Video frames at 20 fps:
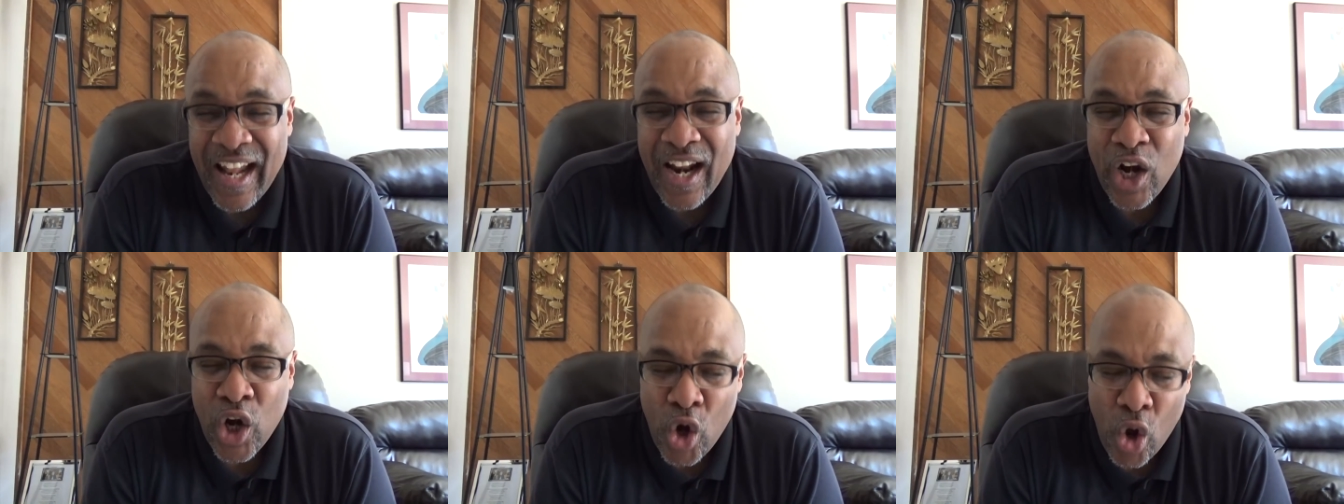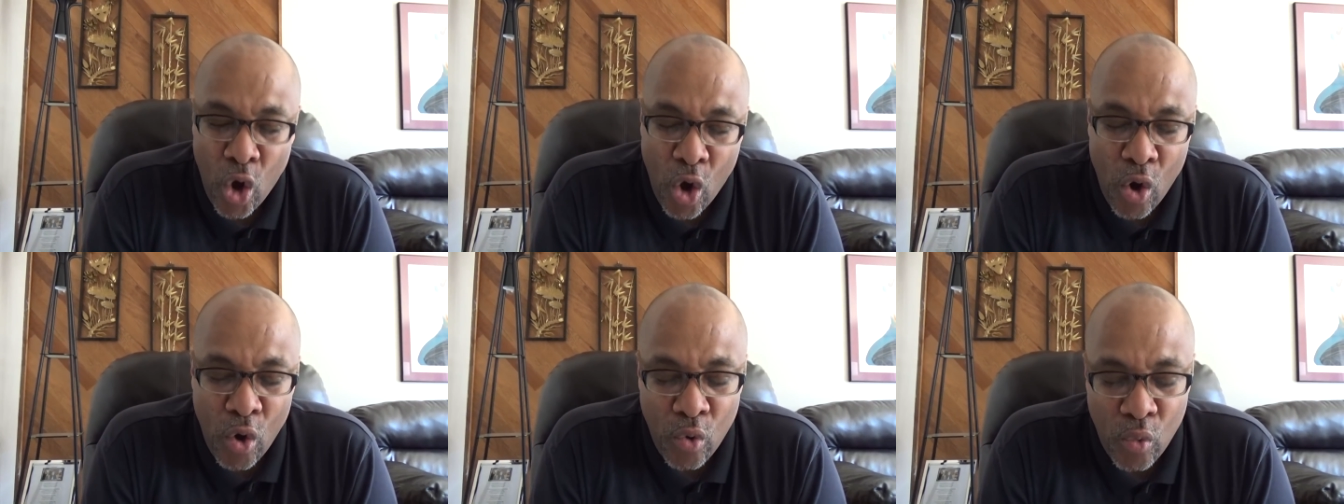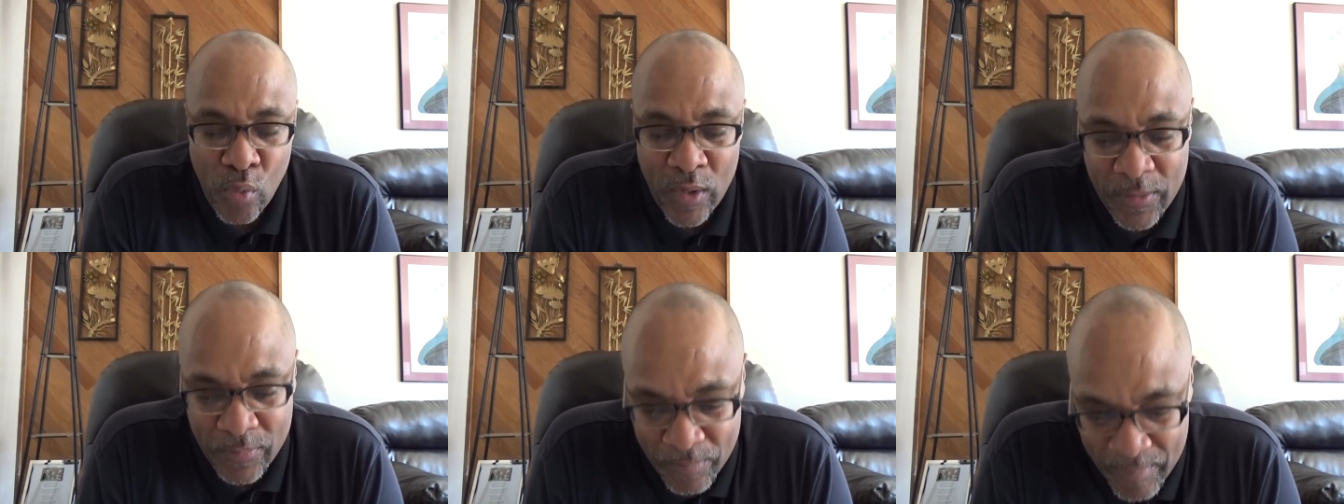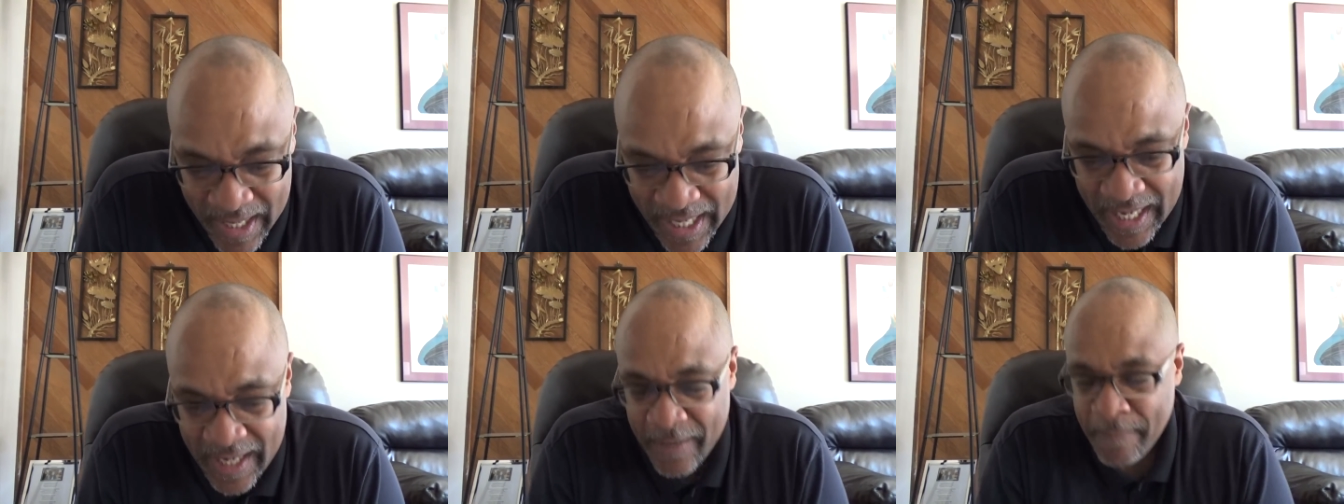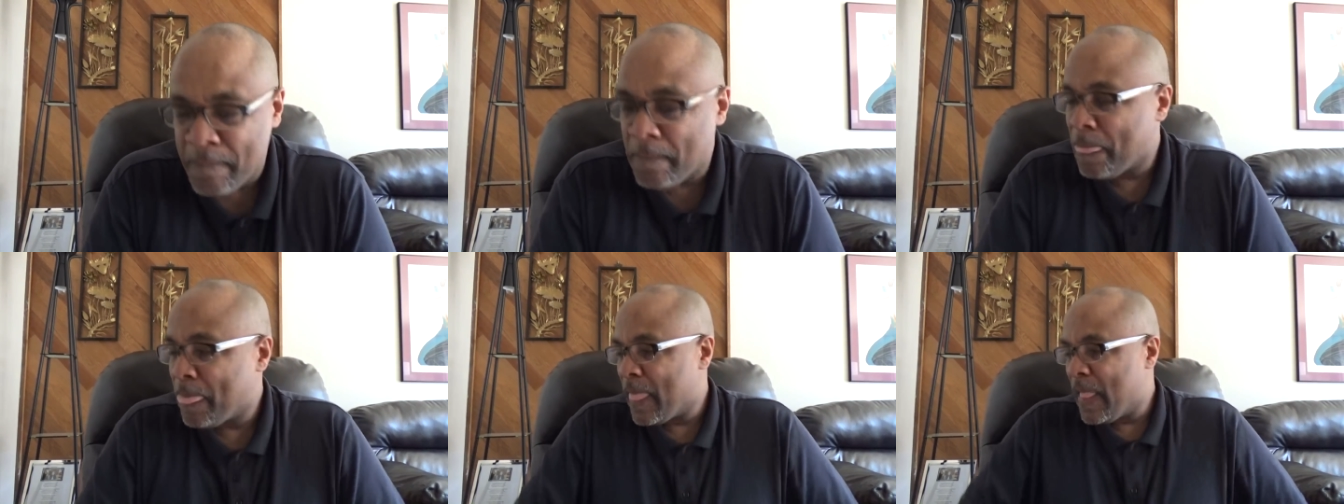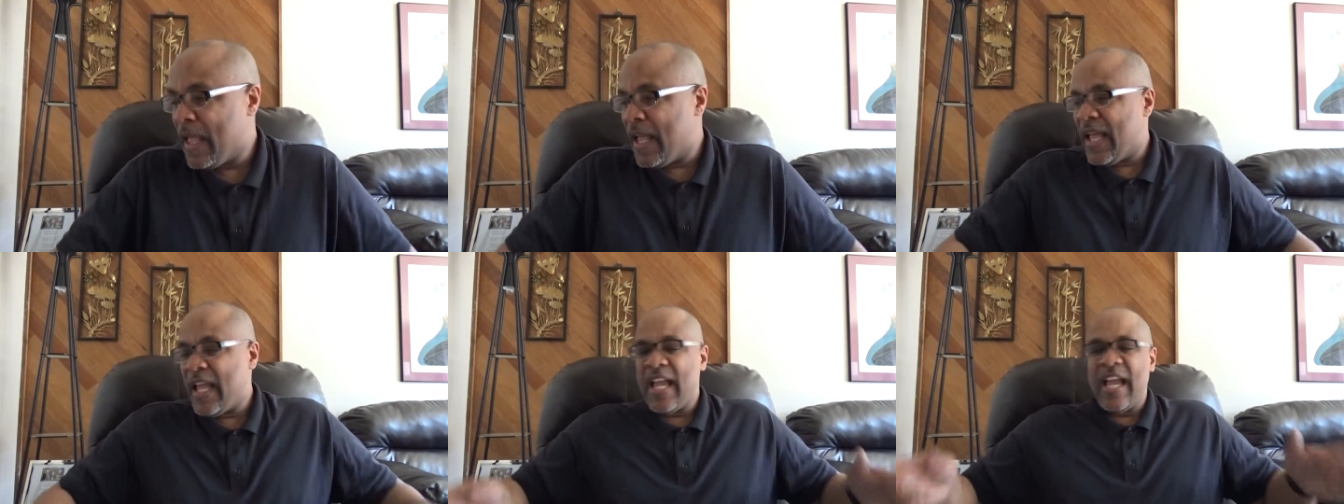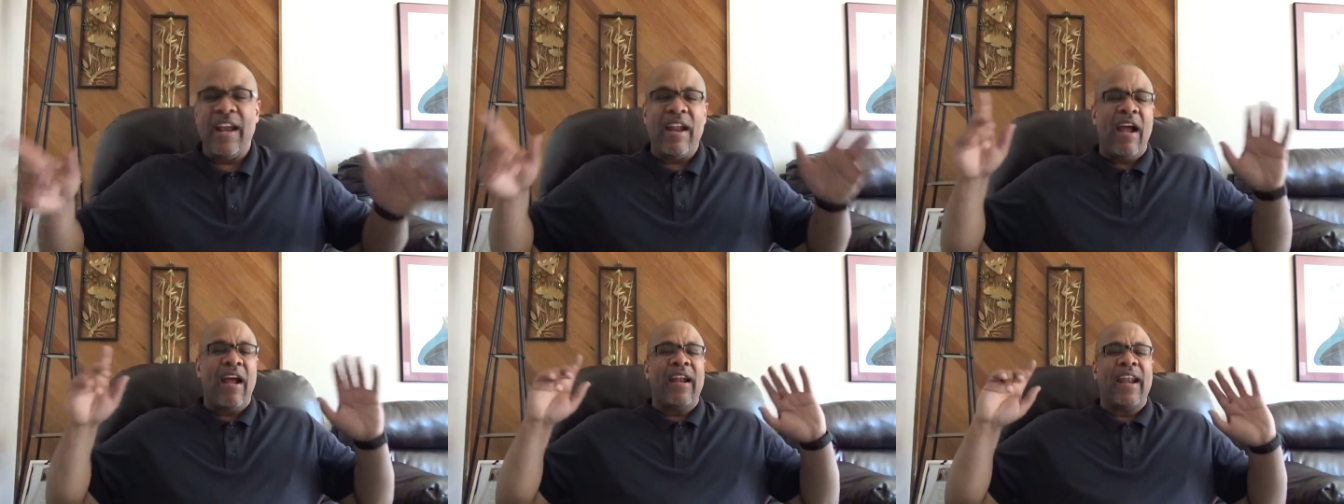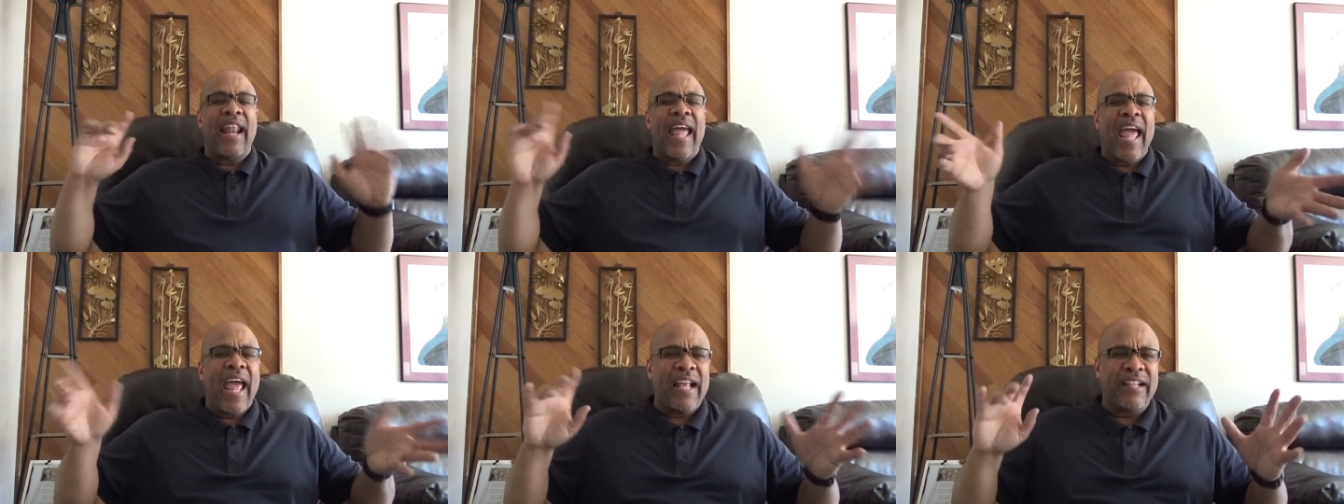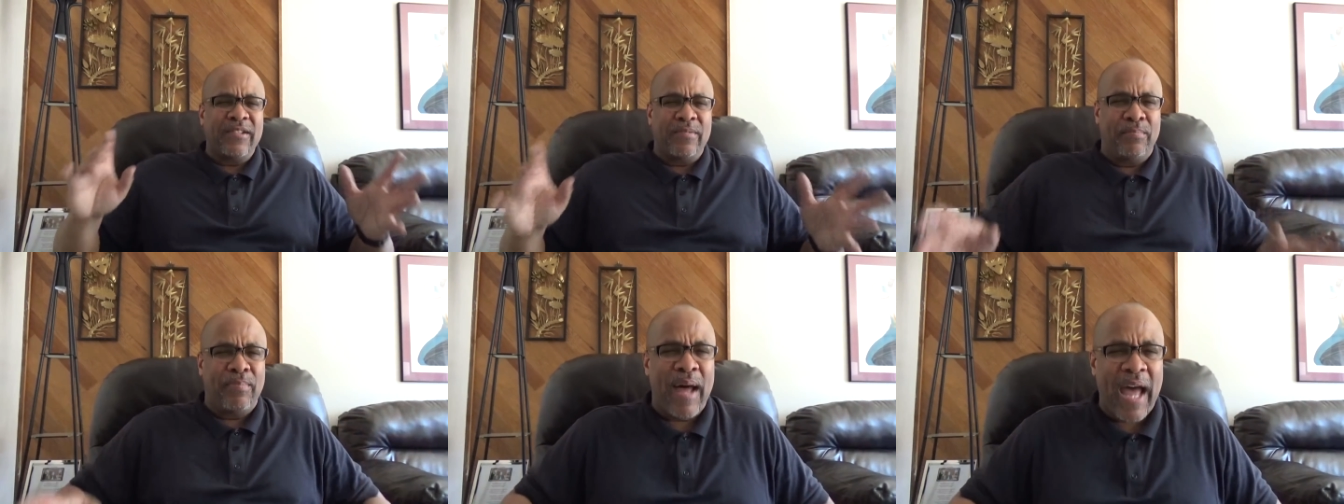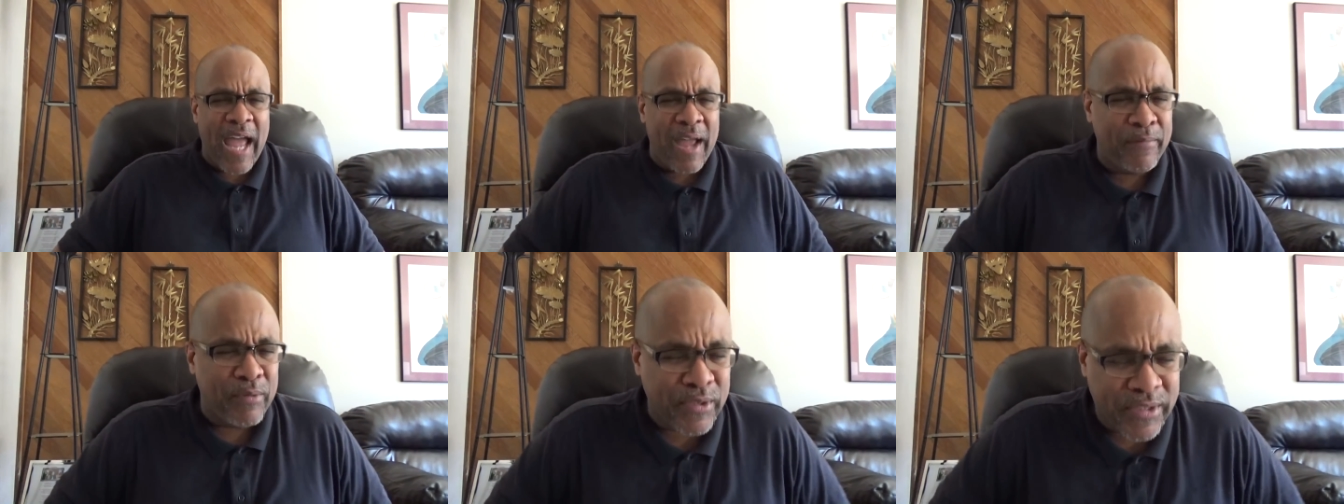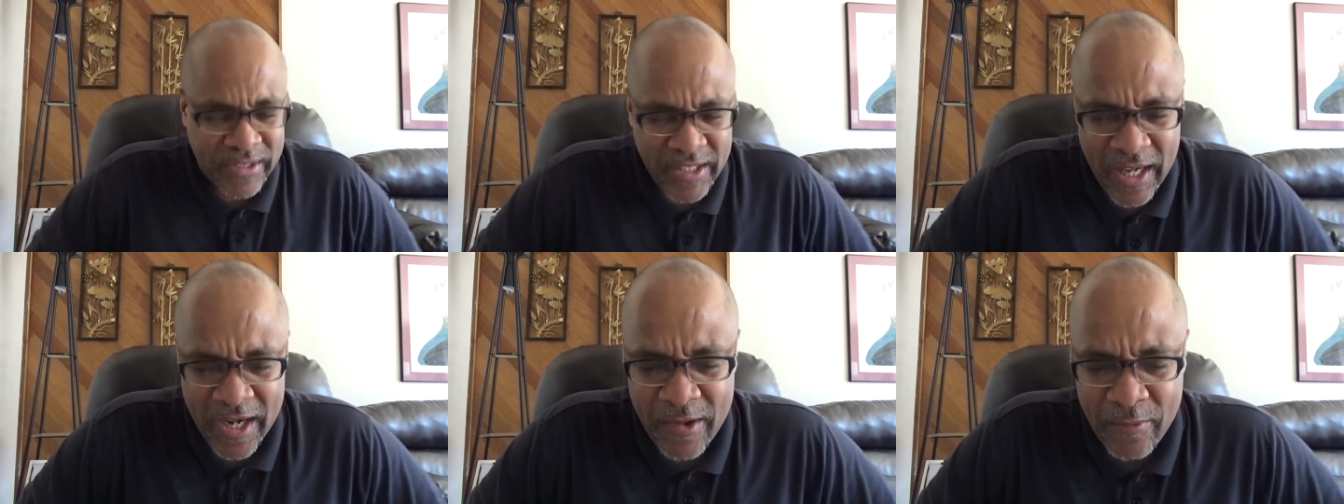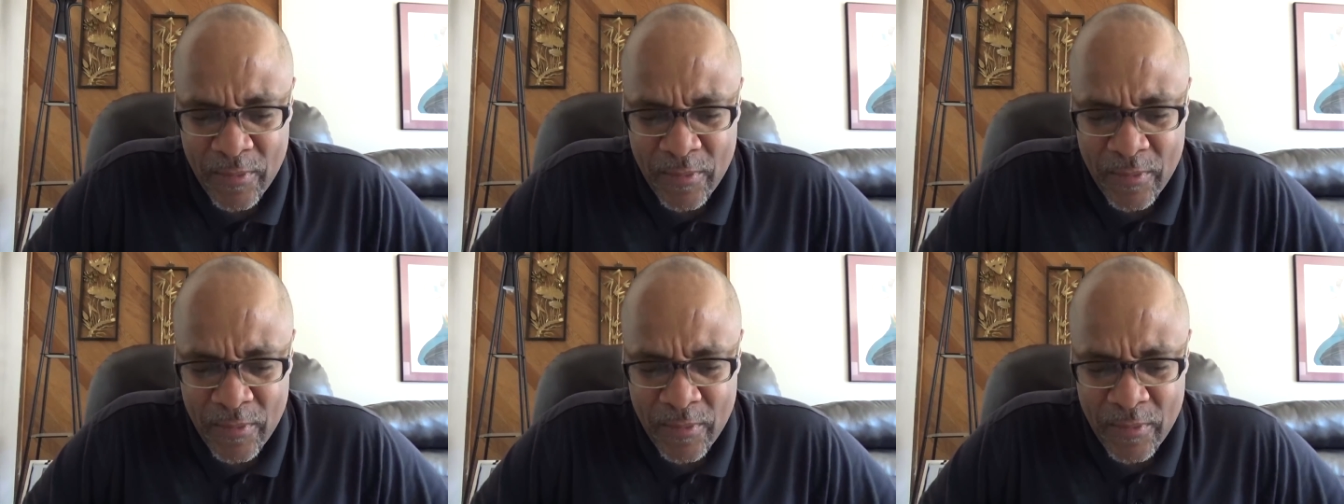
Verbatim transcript: along with me. In our last Bible study,